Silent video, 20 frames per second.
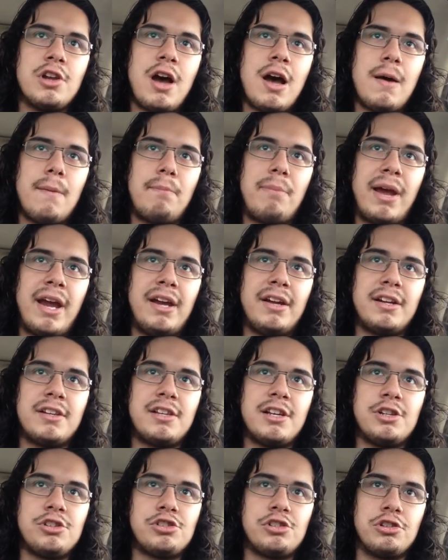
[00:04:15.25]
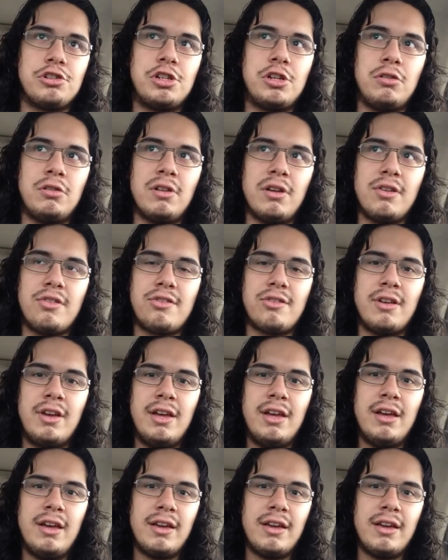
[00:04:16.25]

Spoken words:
not paying attention to this.